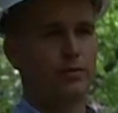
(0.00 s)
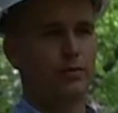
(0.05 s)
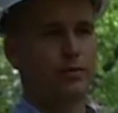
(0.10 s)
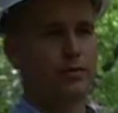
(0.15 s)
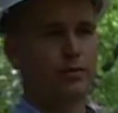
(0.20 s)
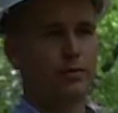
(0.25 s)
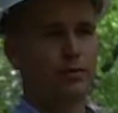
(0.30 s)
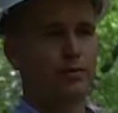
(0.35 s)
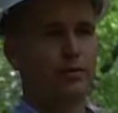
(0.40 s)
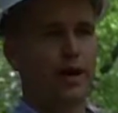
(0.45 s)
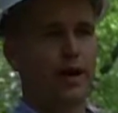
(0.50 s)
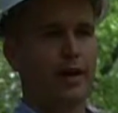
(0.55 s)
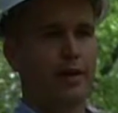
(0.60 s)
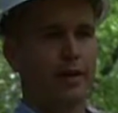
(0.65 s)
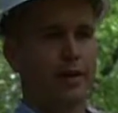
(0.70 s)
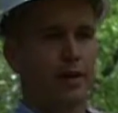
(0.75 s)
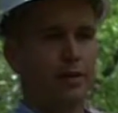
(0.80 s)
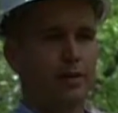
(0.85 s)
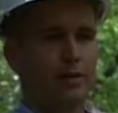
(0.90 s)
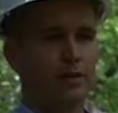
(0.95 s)
divided it
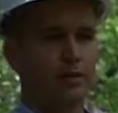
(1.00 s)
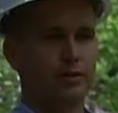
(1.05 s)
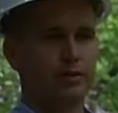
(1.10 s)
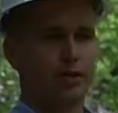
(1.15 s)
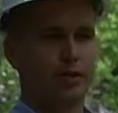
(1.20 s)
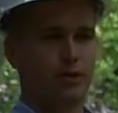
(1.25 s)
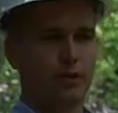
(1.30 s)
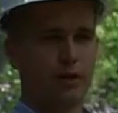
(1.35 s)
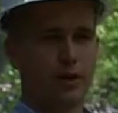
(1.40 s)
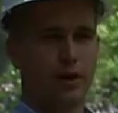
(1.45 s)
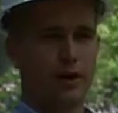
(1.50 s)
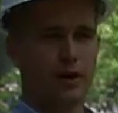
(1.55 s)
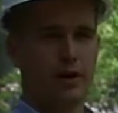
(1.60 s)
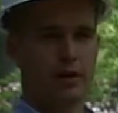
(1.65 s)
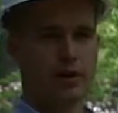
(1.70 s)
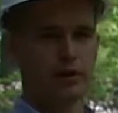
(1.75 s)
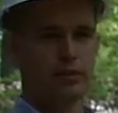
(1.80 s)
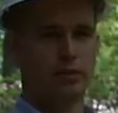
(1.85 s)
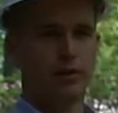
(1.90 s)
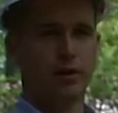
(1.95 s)
up into several
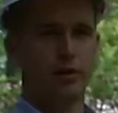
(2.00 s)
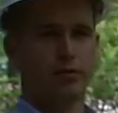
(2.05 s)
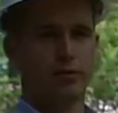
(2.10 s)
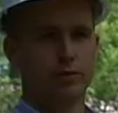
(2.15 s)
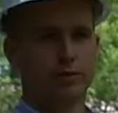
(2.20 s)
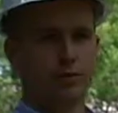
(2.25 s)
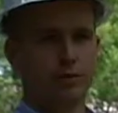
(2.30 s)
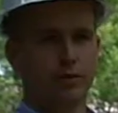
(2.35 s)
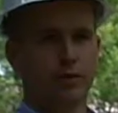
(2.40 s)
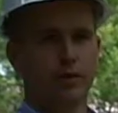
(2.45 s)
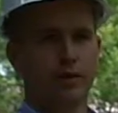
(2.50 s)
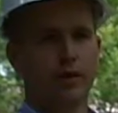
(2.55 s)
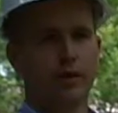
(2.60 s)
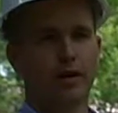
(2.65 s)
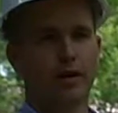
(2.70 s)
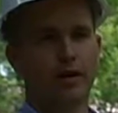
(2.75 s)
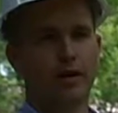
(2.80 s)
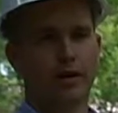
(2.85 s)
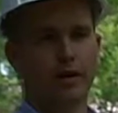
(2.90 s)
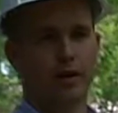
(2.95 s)
areas. One was an
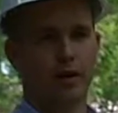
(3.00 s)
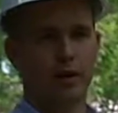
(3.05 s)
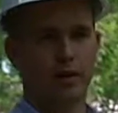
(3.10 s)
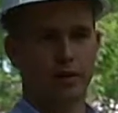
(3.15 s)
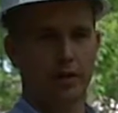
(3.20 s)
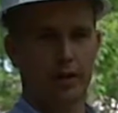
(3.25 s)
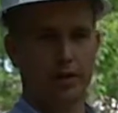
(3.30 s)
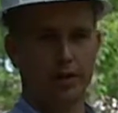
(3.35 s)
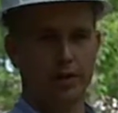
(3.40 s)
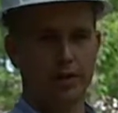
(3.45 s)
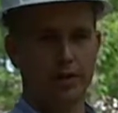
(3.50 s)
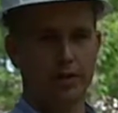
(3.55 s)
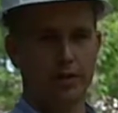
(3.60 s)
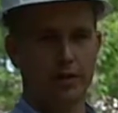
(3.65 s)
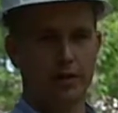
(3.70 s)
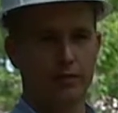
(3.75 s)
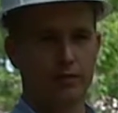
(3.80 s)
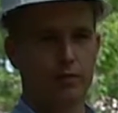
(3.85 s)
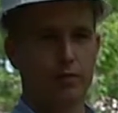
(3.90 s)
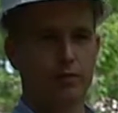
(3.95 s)
area called College
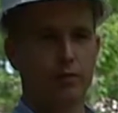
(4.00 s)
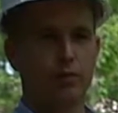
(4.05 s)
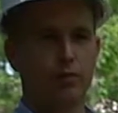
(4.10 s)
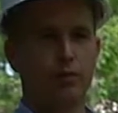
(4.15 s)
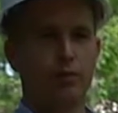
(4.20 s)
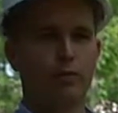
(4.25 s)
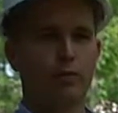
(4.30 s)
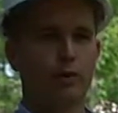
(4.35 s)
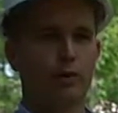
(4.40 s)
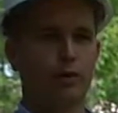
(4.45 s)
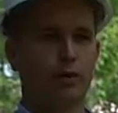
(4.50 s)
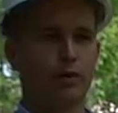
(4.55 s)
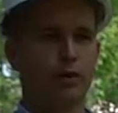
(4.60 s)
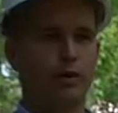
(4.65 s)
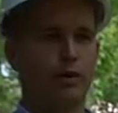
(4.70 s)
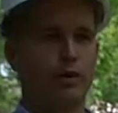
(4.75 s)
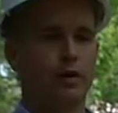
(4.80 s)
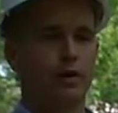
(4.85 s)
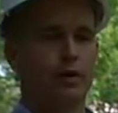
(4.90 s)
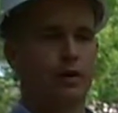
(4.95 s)
Avenue, where we were
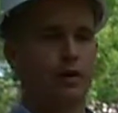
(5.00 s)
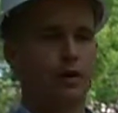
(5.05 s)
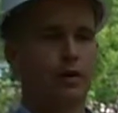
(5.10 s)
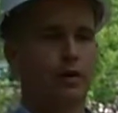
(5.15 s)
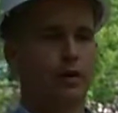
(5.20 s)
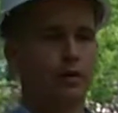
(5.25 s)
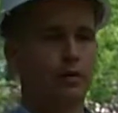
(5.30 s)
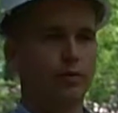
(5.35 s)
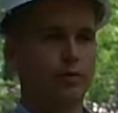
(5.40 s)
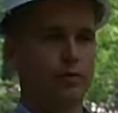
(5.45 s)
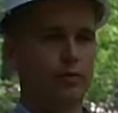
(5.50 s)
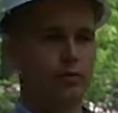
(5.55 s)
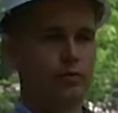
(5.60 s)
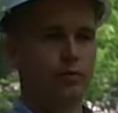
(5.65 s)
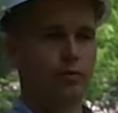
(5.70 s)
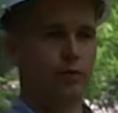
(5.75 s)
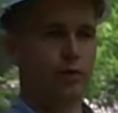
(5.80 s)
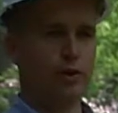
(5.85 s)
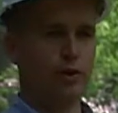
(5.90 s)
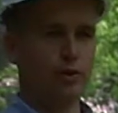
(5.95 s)

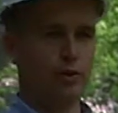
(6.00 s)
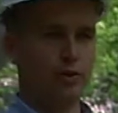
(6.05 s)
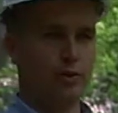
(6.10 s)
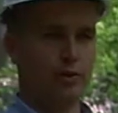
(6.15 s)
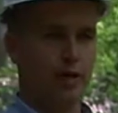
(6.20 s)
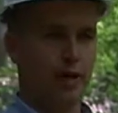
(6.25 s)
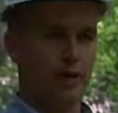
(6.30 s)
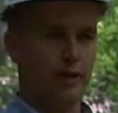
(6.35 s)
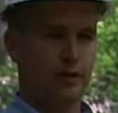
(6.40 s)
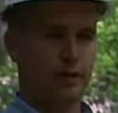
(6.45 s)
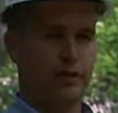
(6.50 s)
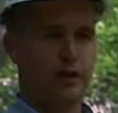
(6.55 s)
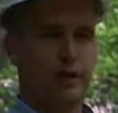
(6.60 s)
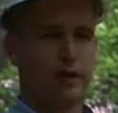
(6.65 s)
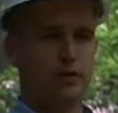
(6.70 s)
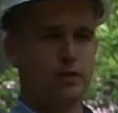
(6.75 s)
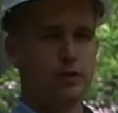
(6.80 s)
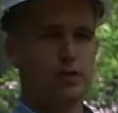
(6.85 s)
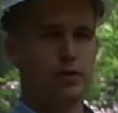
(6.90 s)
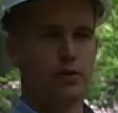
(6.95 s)
redoing College
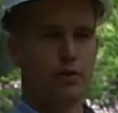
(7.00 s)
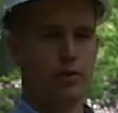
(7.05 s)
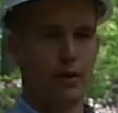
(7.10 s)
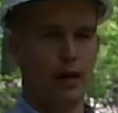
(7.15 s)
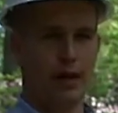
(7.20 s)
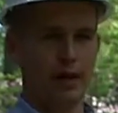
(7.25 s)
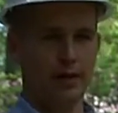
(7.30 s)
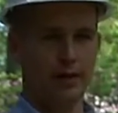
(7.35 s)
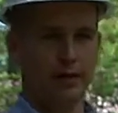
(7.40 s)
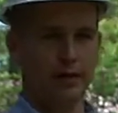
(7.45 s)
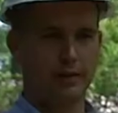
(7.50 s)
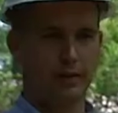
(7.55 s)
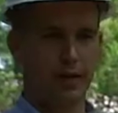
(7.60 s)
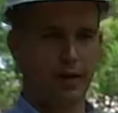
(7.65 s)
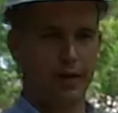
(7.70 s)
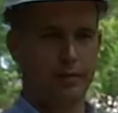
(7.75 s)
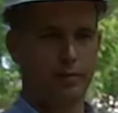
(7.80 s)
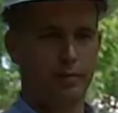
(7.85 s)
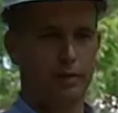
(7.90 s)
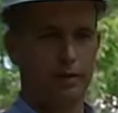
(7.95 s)
Avenue, widening
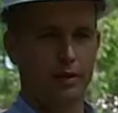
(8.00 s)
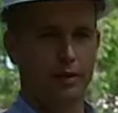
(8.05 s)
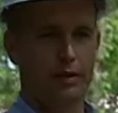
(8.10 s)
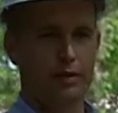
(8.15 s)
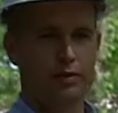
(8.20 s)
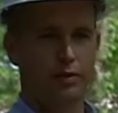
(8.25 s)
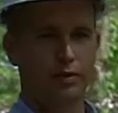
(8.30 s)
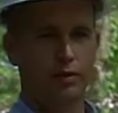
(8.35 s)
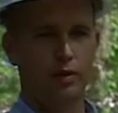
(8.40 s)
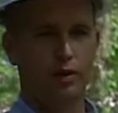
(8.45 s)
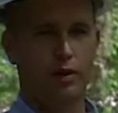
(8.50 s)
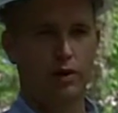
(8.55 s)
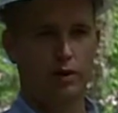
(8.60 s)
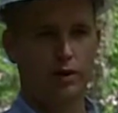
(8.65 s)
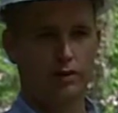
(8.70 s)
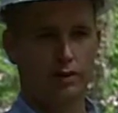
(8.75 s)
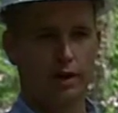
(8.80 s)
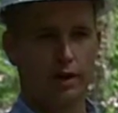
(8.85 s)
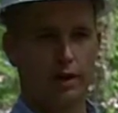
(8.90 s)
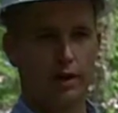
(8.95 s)
that, putting in new
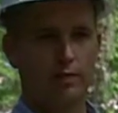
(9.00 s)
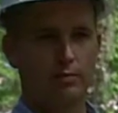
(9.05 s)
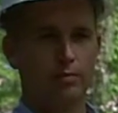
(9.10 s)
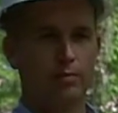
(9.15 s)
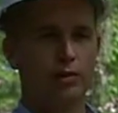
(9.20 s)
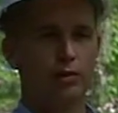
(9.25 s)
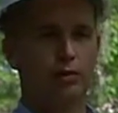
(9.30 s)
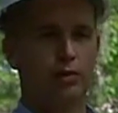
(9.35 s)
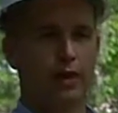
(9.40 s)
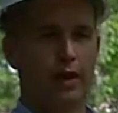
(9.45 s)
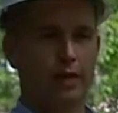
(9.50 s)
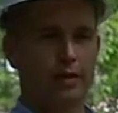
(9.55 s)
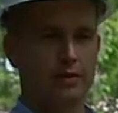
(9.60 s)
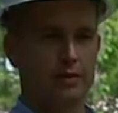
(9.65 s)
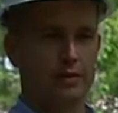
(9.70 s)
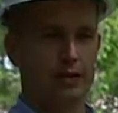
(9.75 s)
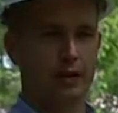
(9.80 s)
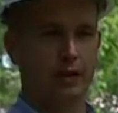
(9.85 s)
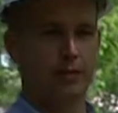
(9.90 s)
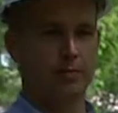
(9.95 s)
hardscape, new
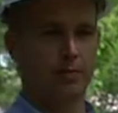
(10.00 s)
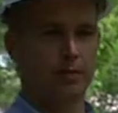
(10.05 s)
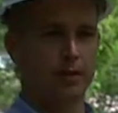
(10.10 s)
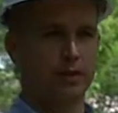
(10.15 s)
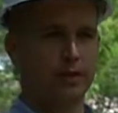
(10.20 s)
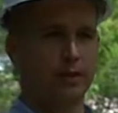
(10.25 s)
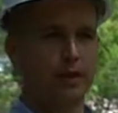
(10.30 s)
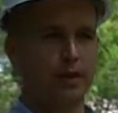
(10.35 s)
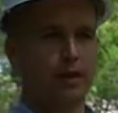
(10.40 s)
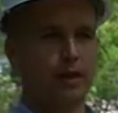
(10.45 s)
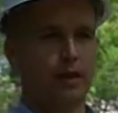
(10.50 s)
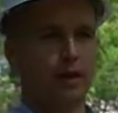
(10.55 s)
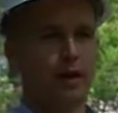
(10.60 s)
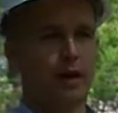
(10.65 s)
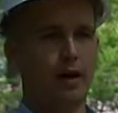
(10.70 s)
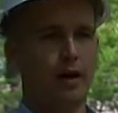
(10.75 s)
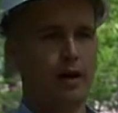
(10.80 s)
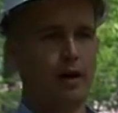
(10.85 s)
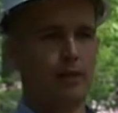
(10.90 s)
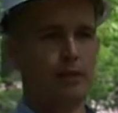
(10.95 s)
landscaping.
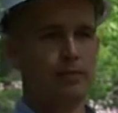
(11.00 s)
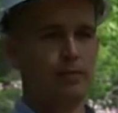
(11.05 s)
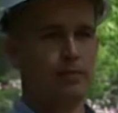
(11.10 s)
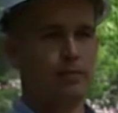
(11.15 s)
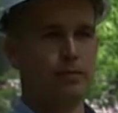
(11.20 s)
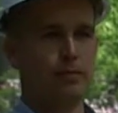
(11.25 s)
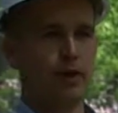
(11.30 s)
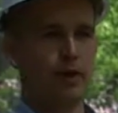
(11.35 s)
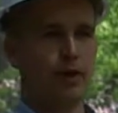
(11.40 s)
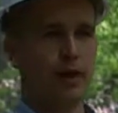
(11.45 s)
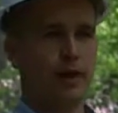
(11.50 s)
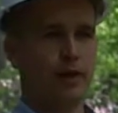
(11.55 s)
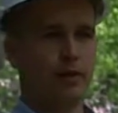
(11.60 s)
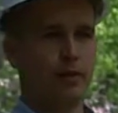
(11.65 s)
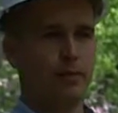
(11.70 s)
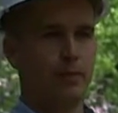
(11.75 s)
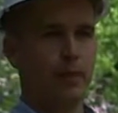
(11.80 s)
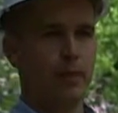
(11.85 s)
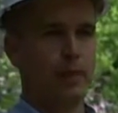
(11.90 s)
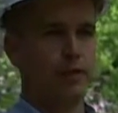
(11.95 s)
A lot of the
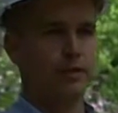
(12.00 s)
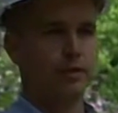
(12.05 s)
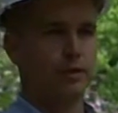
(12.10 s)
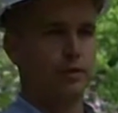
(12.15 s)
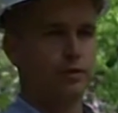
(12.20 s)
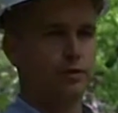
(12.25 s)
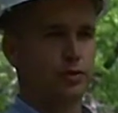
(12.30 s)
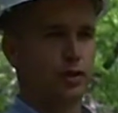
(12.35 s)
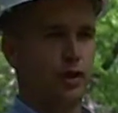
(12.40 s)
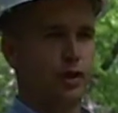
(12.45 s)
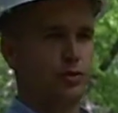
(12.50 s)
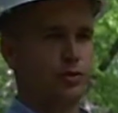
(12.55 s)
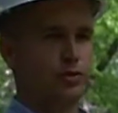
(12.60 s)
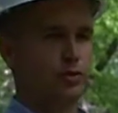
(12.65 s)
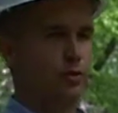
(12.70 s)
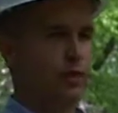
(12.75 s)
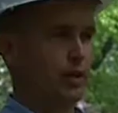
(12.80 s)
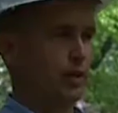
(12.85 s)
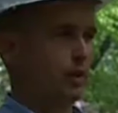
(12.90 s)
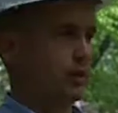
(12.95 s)
project was
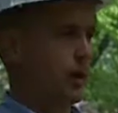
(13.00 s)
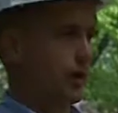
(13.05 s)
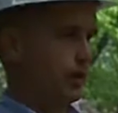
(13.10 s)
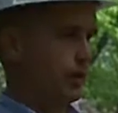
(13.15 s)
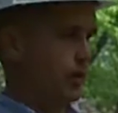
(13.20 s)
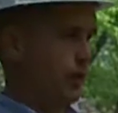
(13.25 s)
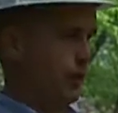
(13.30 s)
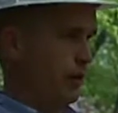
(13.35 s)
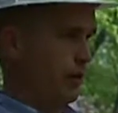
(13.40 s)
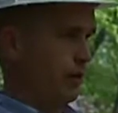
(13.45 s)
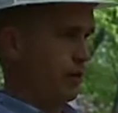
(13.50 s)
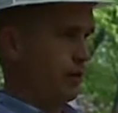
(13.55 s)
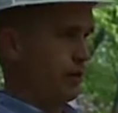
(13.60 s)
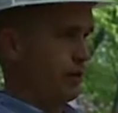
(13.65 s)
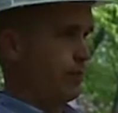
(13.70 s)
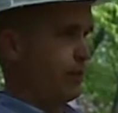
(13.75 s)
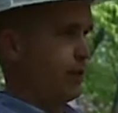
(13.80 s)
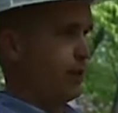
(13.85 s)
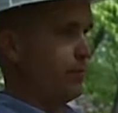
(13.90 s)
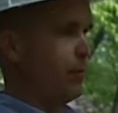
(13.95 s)
concentrated down here in
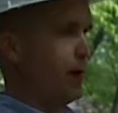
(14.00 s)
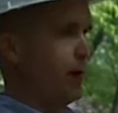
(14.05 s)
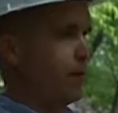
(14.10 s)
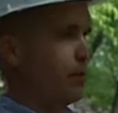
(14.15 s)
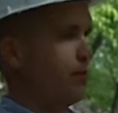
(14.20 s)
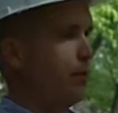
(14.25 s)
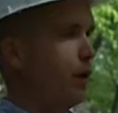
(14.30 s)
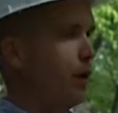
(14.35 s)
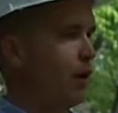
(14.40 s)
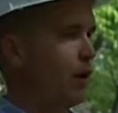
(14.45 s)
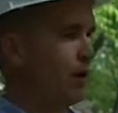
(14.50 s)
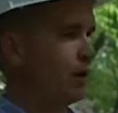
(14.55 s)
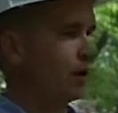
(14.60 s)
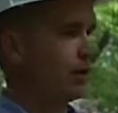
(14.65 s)
Peabody Park,